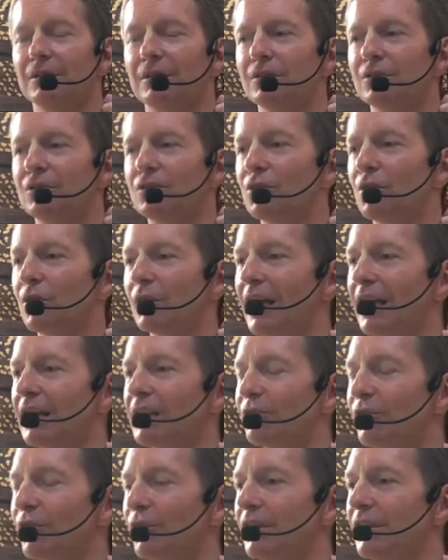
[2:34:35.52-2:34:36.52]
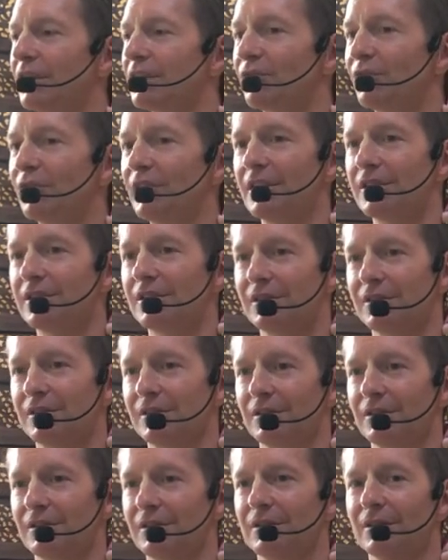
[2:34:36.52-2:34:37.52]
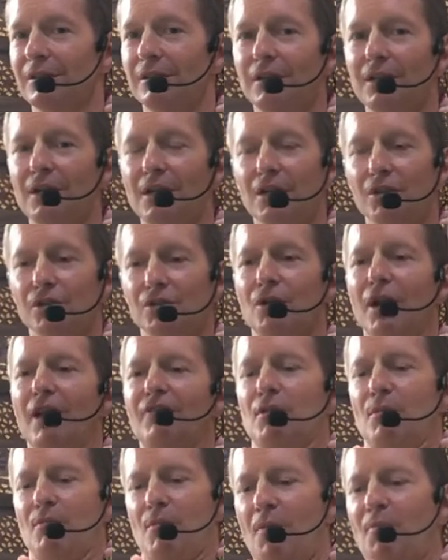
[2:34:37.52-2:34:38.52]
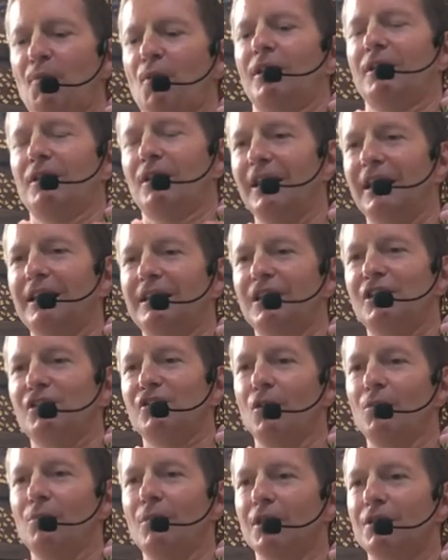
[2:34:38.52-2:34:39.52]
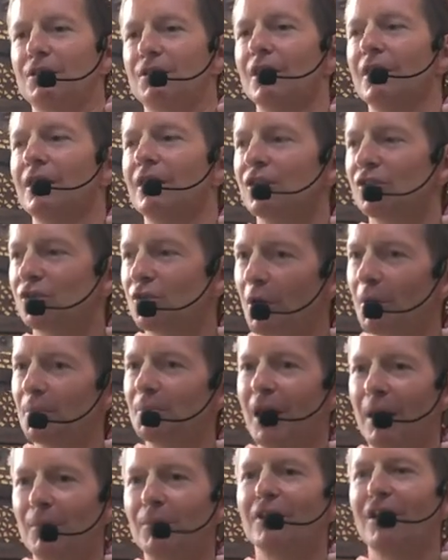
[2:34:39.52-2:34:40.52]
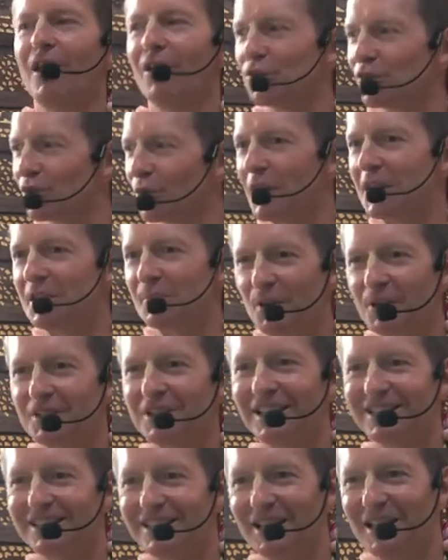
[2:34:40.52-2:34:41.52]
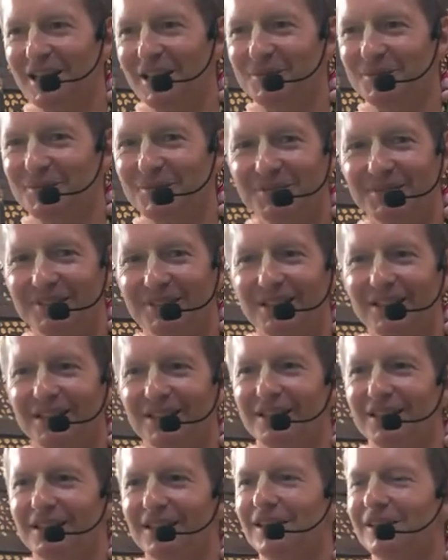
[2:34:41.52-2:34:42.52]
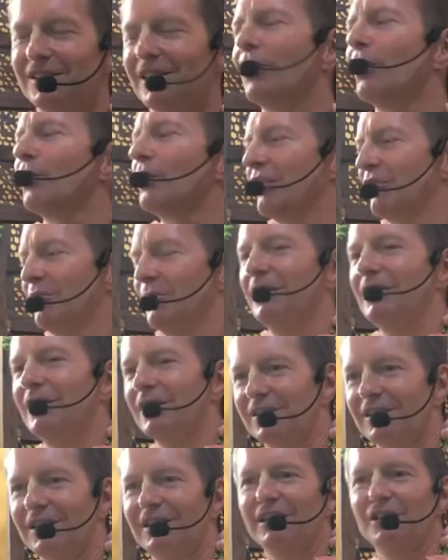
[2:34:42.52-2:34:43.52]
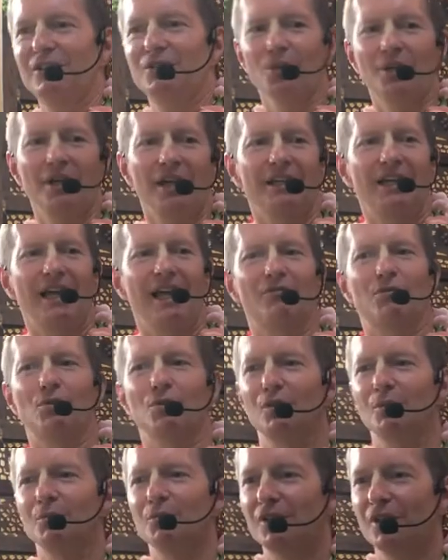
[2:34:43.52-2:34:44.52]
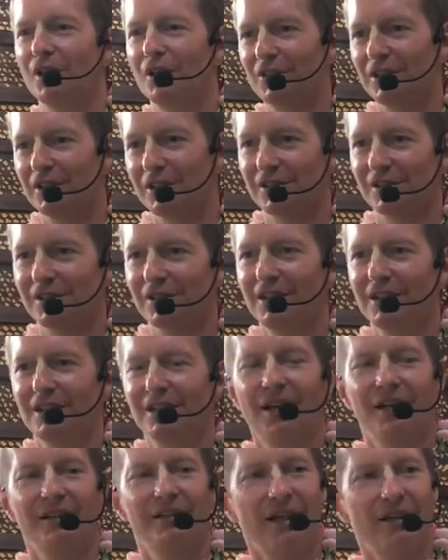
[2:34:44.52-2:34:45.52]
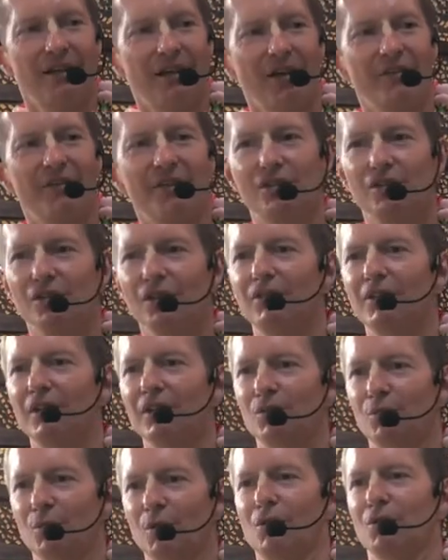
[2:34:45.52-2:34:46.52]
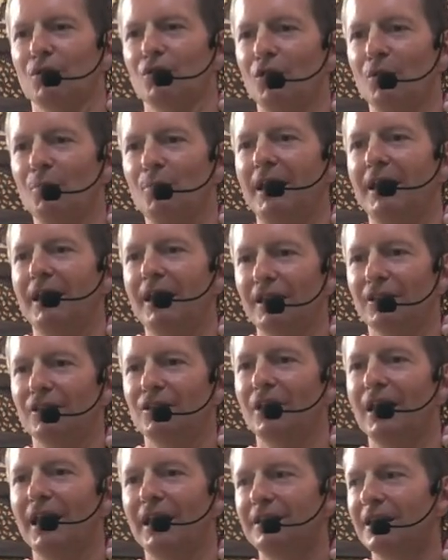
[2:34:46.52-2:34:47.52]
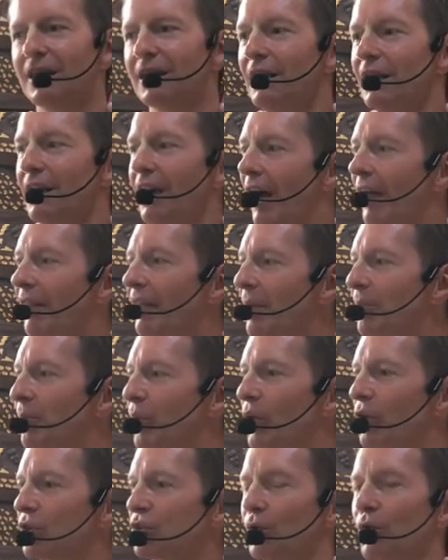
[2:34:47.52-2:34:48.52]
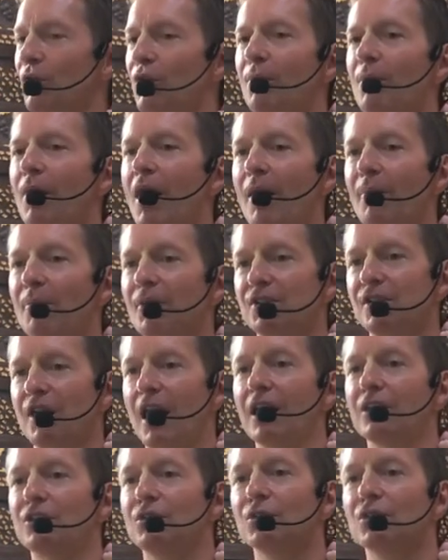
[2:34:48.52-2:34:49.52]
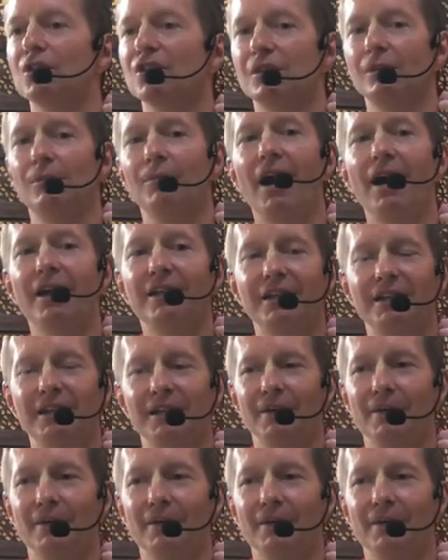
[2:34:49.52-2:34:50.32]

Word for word: to collect for his feast. So after Mahaprabhu had collected so much, Swarup Damodar was always protecting him. He said, oh give me this. And he took and gave to some servants and then other servants were also begging and collecting. And they brought all the Mahaprasad to the Samadhi